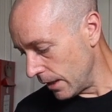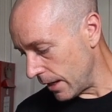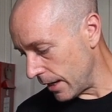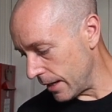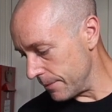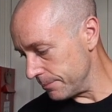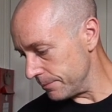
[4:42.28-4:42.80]

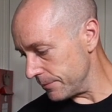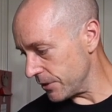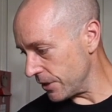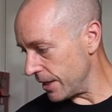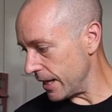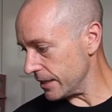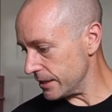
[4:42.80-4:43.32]
The
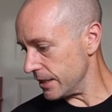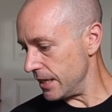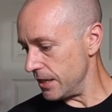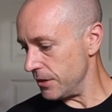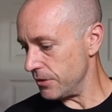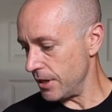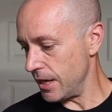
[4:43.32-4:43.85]
next key
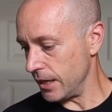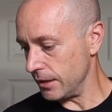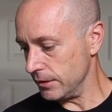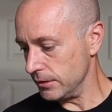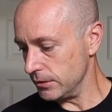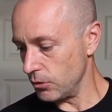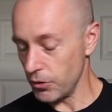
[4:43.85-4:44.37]
thing,
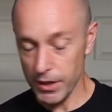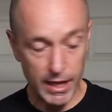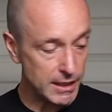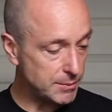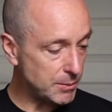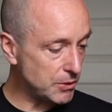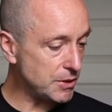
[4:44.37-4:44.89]
or the
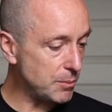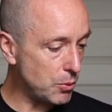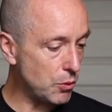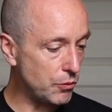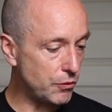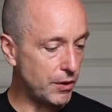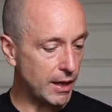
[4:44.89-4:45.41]
next most
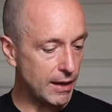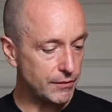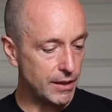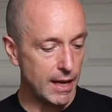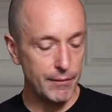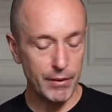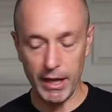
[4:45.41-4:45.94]
important thing after
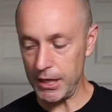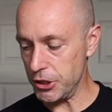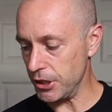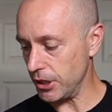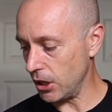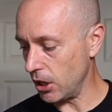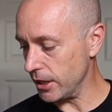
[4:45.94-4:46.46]
navigation
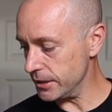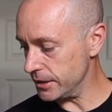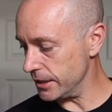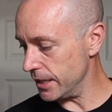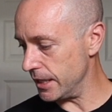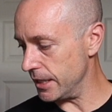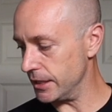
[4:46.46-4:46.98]
and lights,
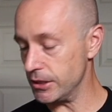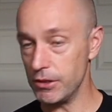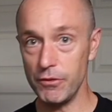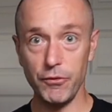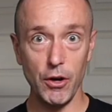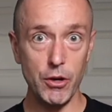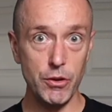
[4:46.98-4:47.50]
is
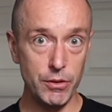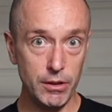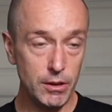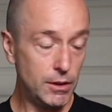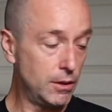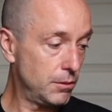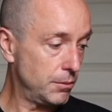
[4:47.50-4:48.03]
phone,
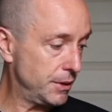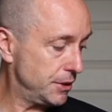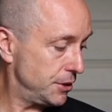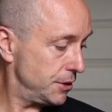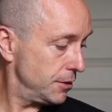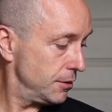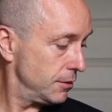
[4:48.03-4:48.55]

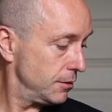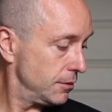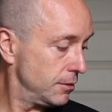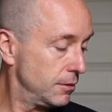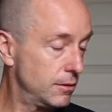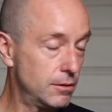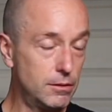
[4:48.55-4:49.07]
which
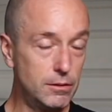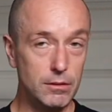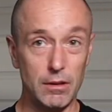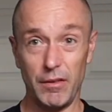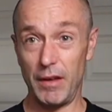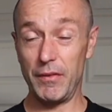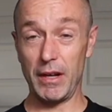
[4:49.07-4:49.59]

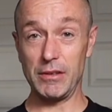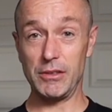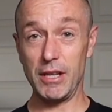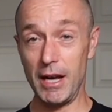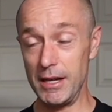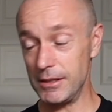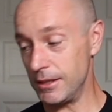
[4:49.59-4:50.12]
I've left
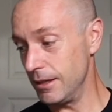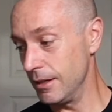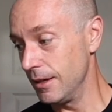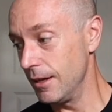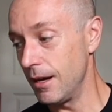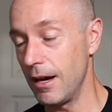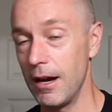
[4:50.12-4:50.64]
downstairs.
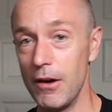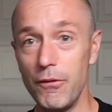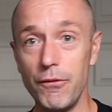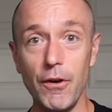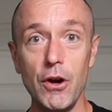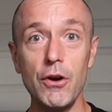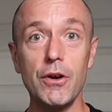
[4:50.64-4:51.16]

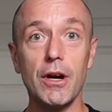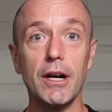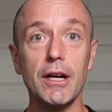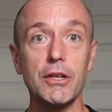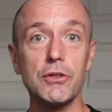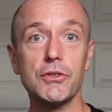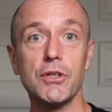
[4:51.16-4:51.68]
Phone, I
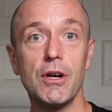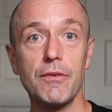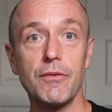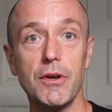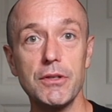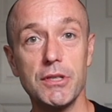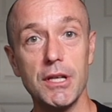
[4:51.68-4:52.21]
use an
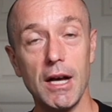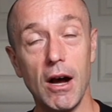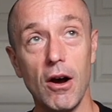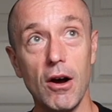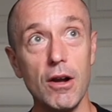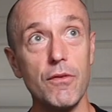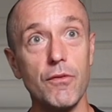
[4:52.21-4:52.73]

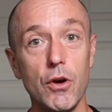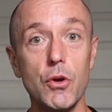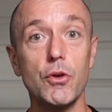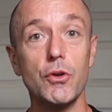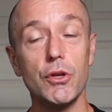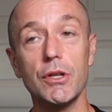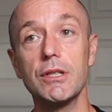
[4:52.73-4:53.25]

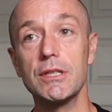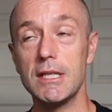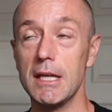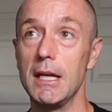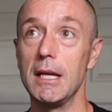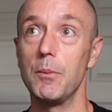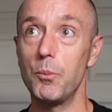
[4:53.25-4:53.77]
iPhone
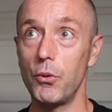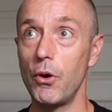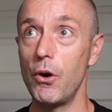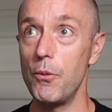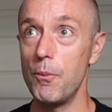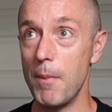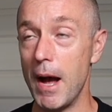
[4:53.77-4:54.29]
13
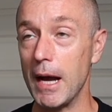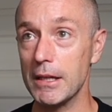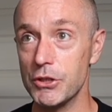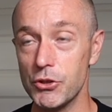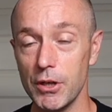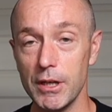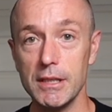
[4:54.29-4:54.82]
Pro Max.
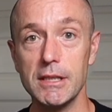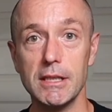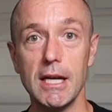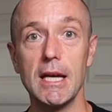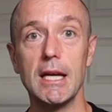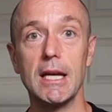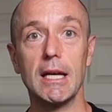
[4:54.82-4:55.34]
Try and
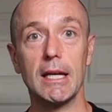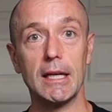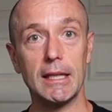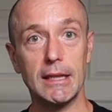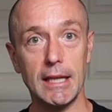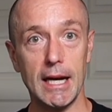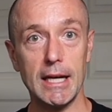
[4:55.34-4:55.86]
saying
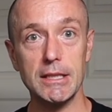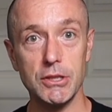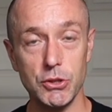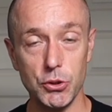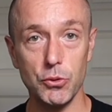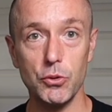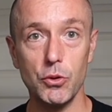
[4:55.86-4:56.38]
that
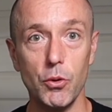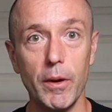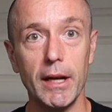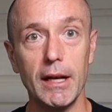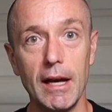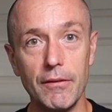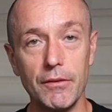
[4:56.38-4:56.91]
too
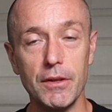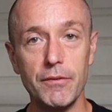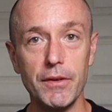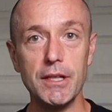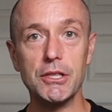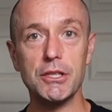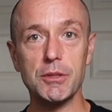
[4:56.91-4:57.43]
quickly after the
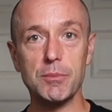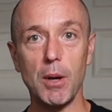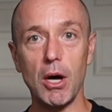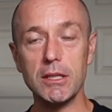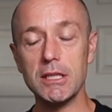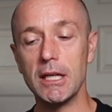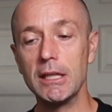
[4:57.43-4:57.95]
finishers
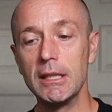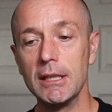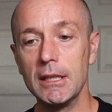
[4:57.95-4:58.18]
party.